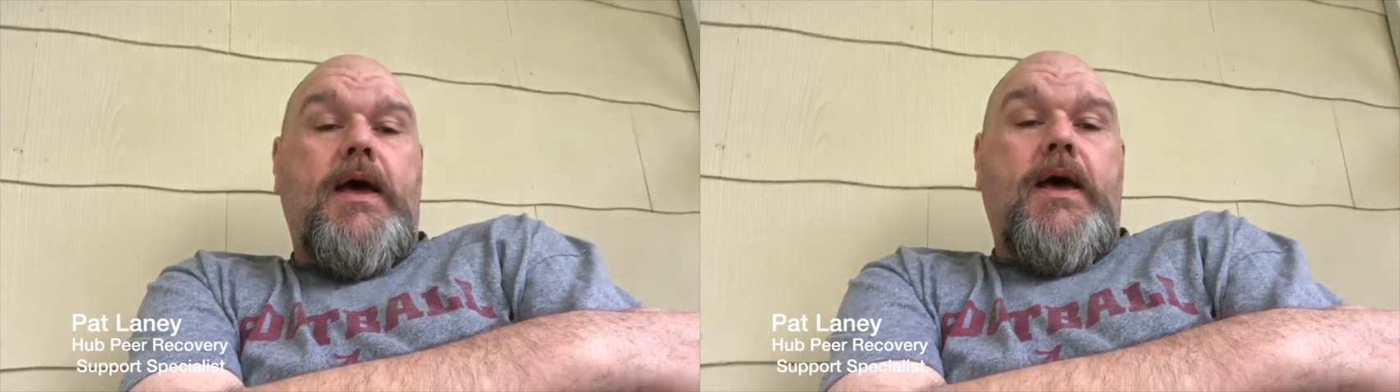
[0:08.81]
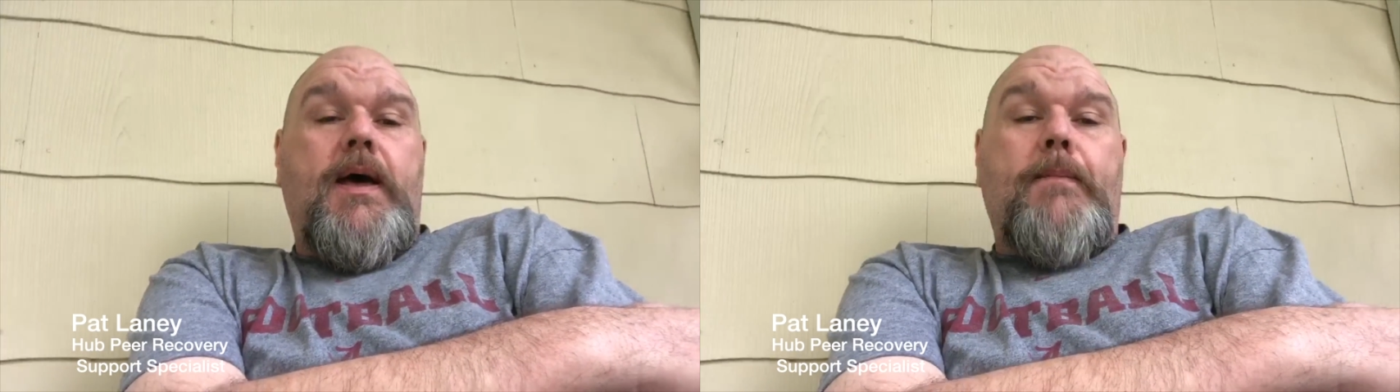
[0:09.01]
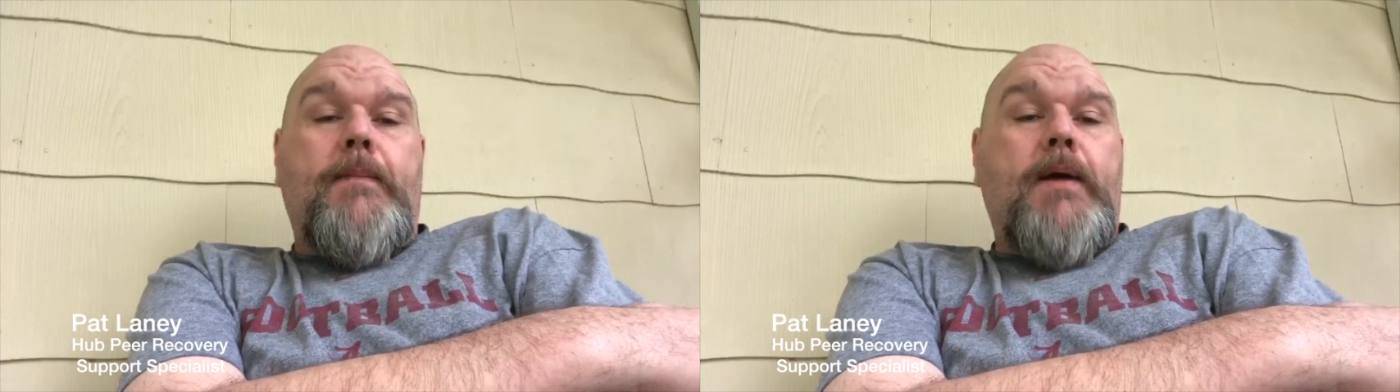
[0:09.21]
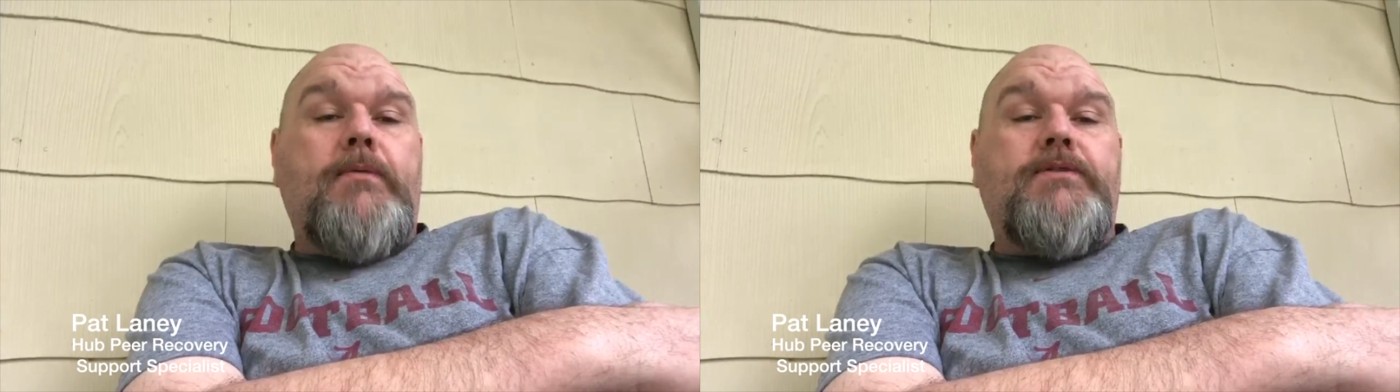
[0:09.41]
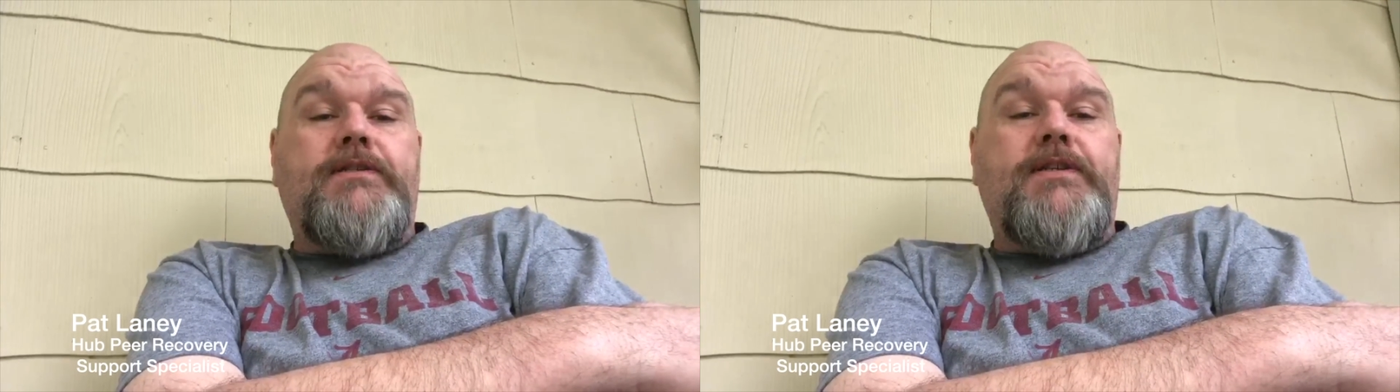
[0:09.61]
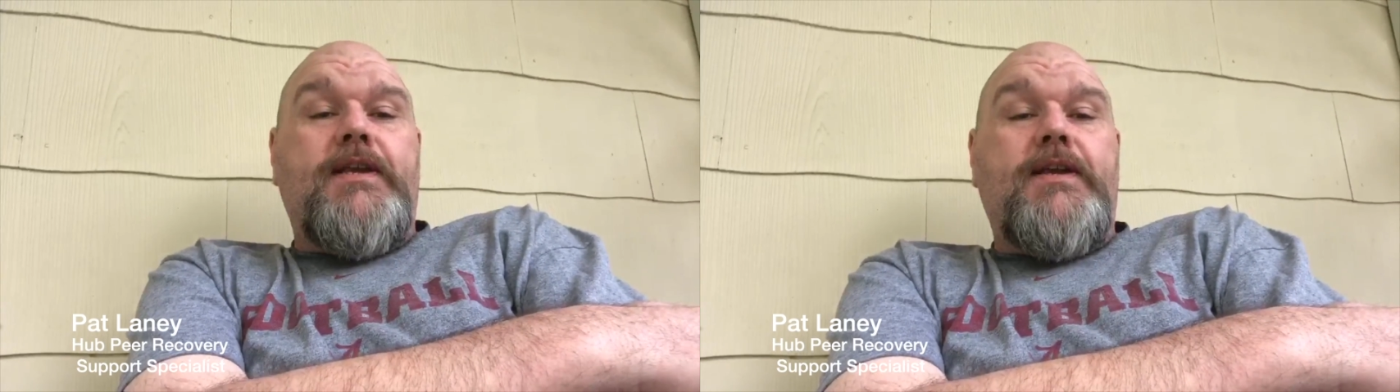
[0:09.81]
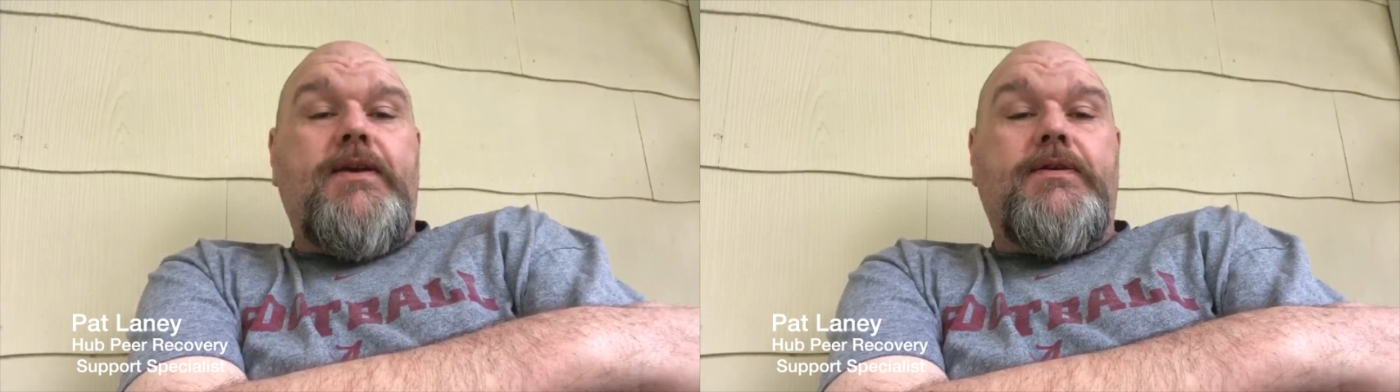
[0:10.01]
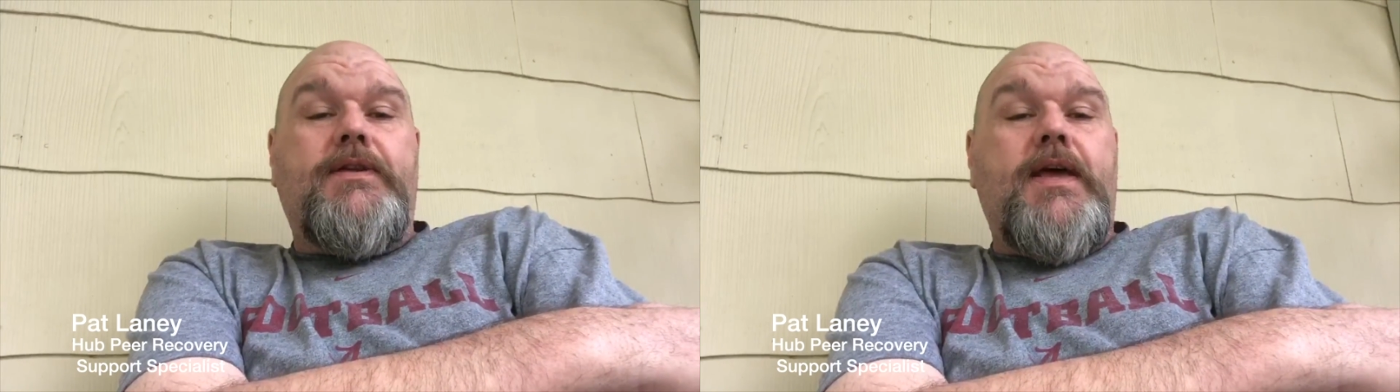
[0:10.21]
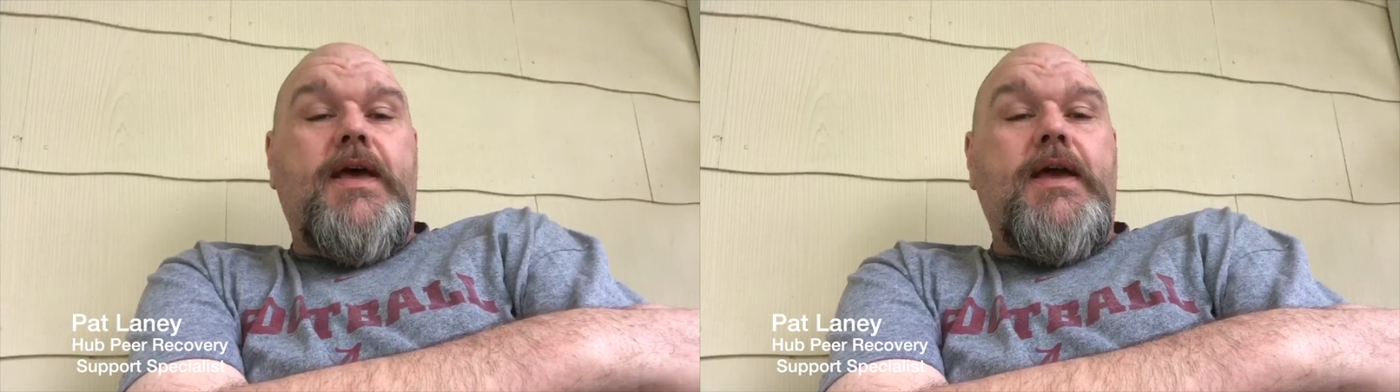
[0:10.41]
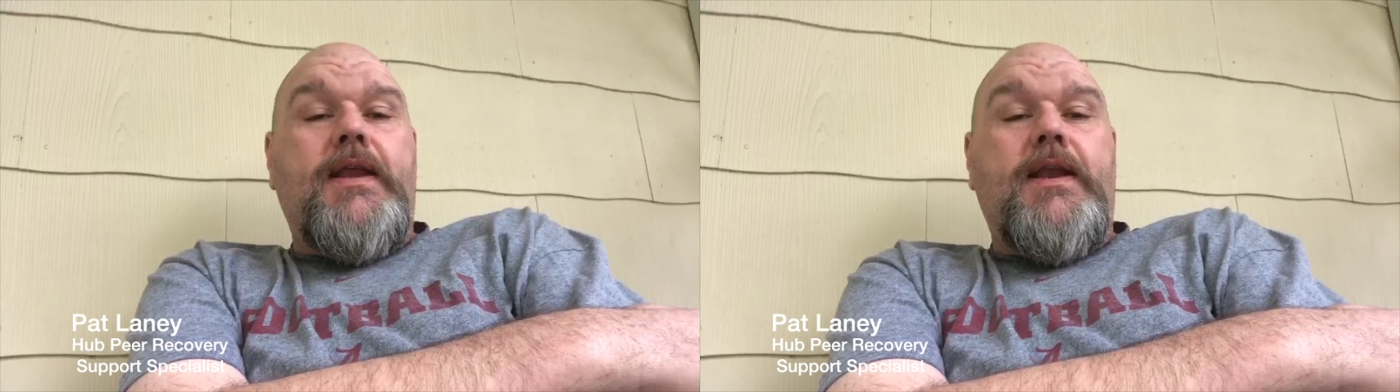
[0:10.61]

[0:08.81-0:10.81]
Um, I was just sitting here today,